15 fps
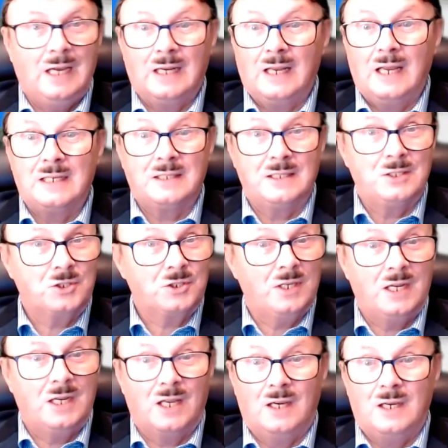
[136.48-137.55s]
And I dare
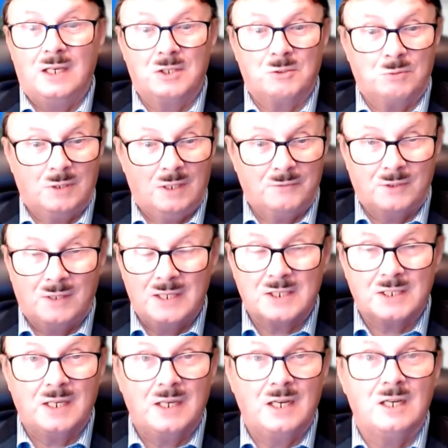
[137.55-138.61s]
say, guys, whatever I
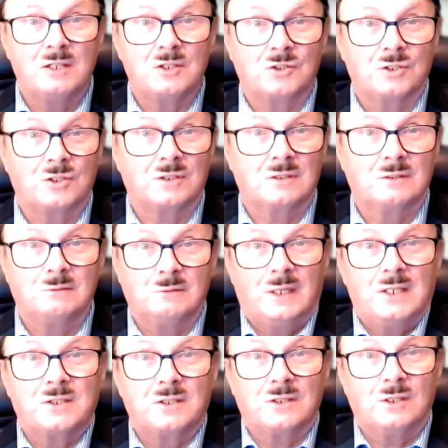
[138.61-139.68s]
say here is just a
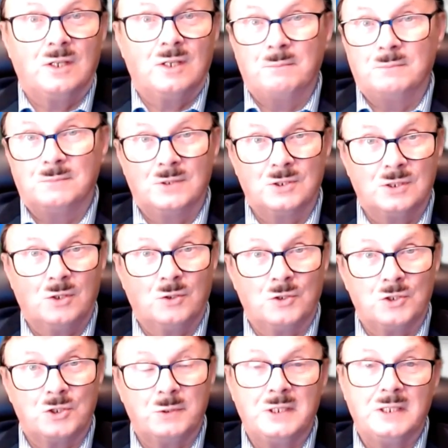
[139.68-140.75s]
waste of time. It's not
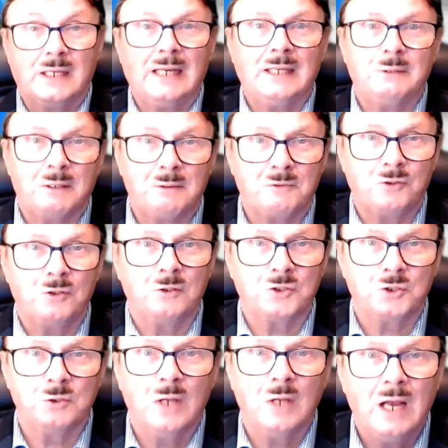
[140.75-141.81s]
going to do anything. Anyway, further
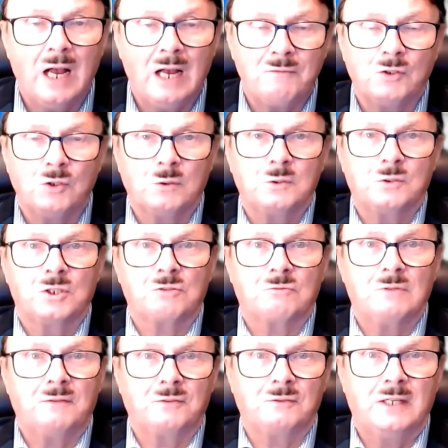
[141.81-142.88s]
ado, have a look at this
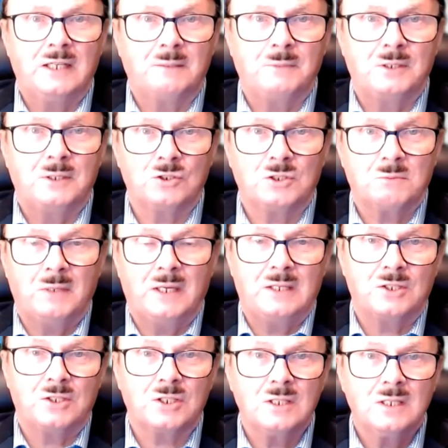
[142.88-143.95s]
referendum. It just
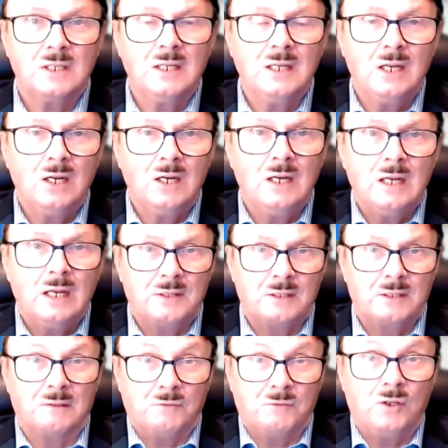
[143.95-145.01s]
means
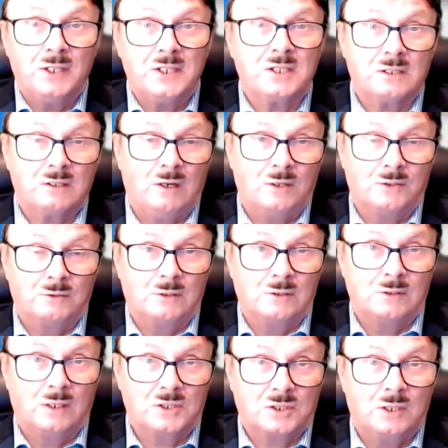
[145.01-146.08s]
that the Voice on
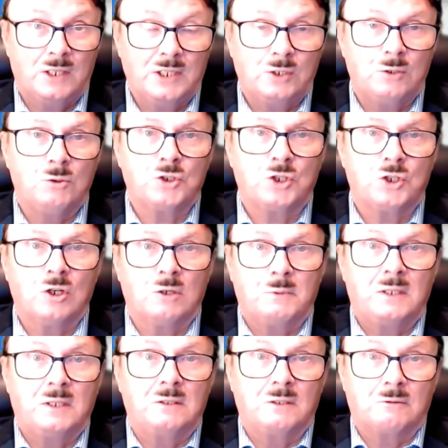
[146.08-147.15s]
Sky News, you're going to
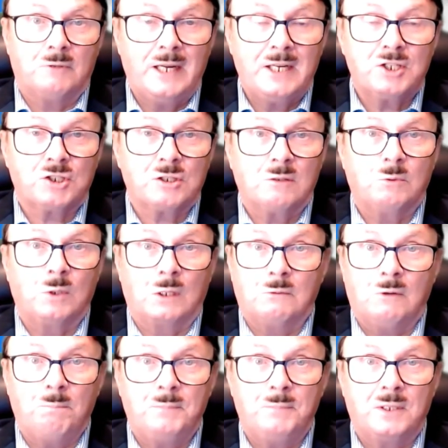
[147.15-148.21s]
be, the rates will
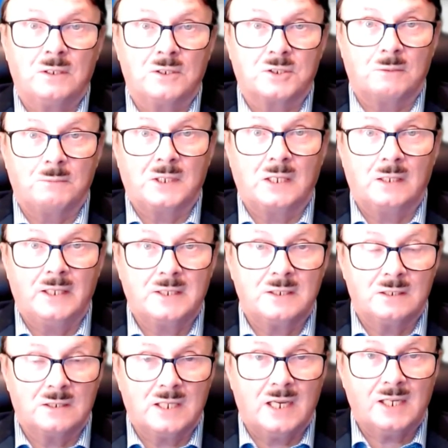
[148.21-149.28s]
go up because they'll be
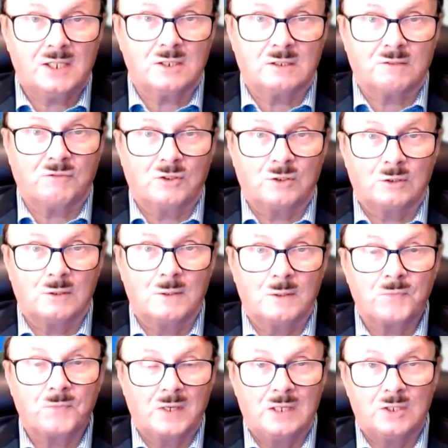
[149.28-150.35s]
collecting taxes for
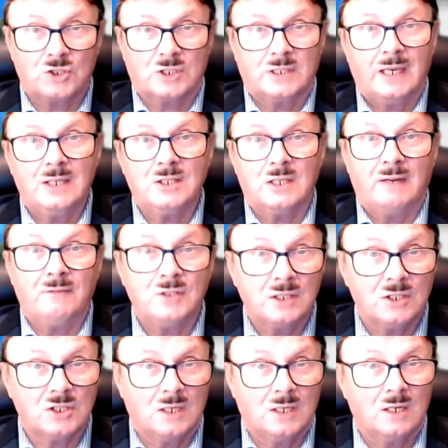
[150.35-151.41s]
each state.
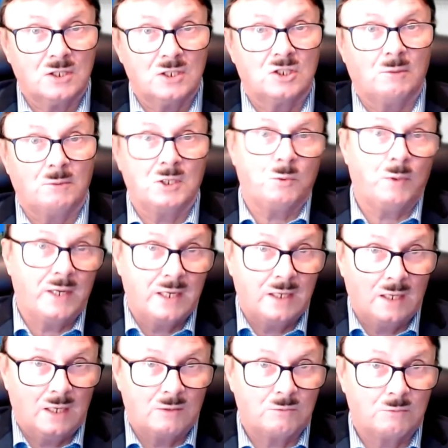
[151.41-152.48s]
Everything starts in WA
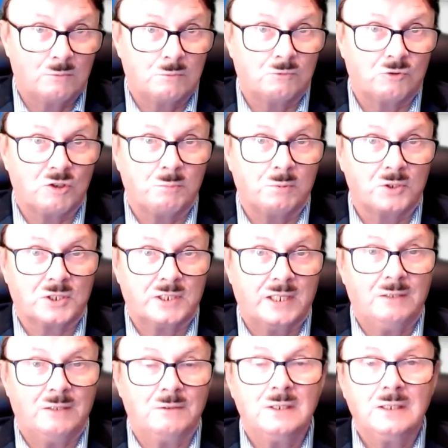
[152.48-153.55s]
and dribbles
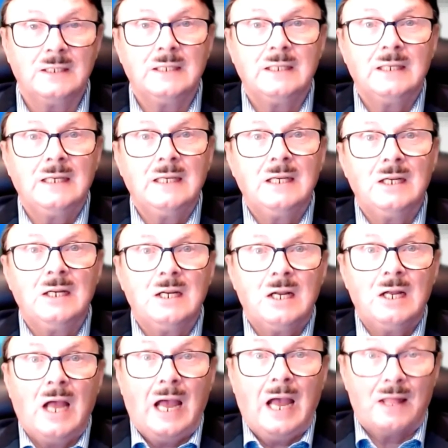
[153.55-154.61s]
down.
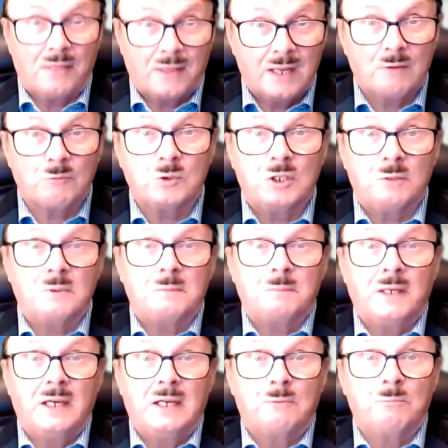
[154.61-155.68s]
And then you'll be
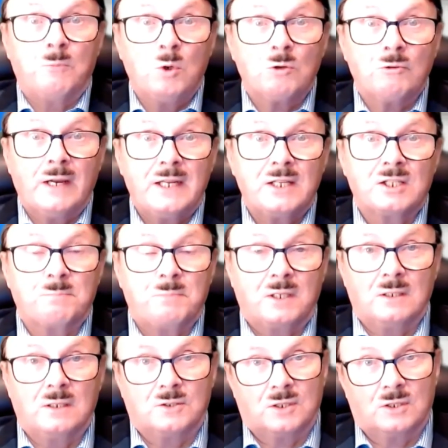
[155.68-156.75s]
paying more rates
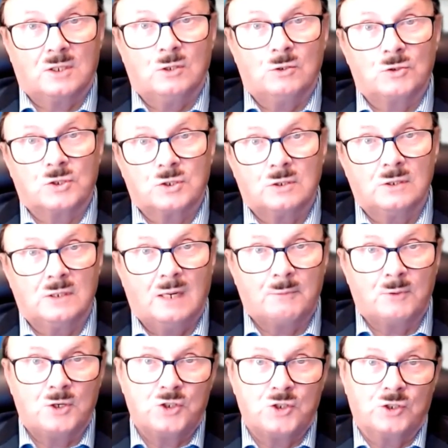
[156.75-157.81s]
because it goes to the
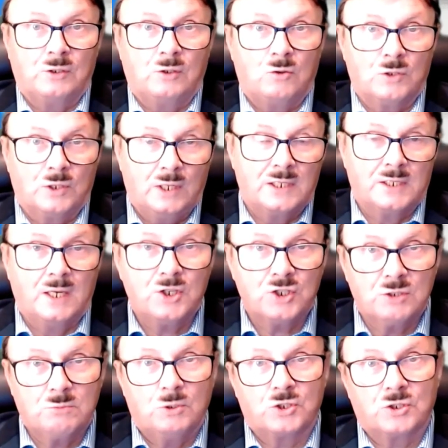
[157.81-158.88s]
Aboriginal
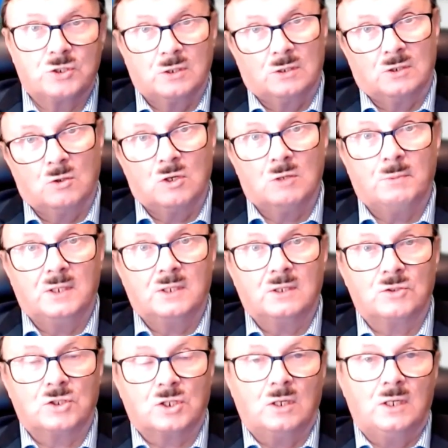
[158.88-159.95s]
organization, which they talk about
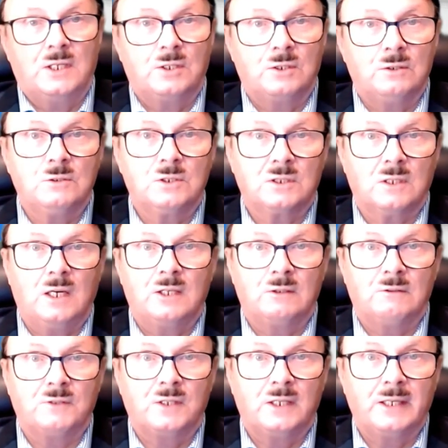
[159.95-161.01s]
on Sky News. I
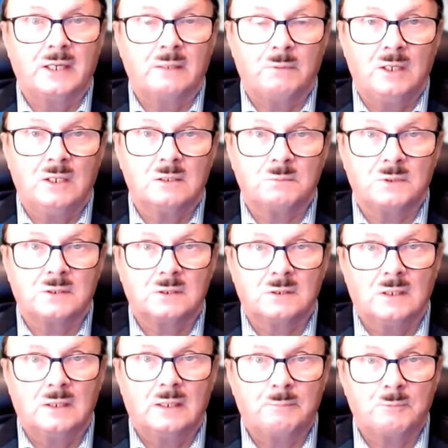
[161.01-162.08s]
know very little about it, but
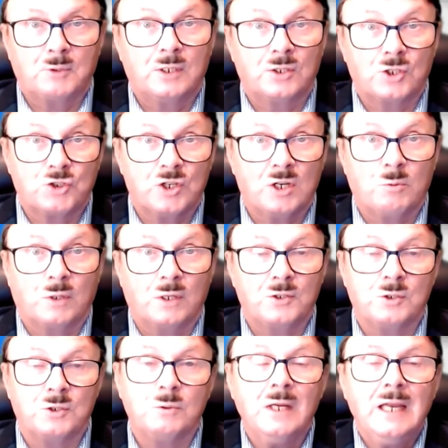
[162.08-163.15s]
I'm trying to share what I
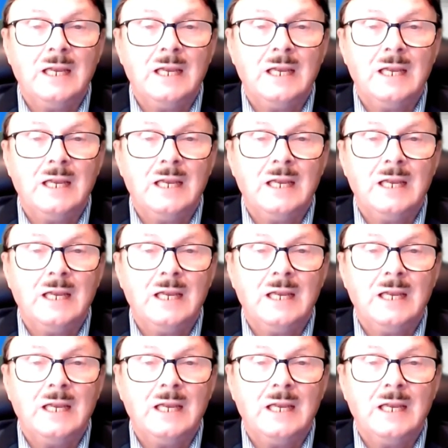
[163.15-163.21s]
do.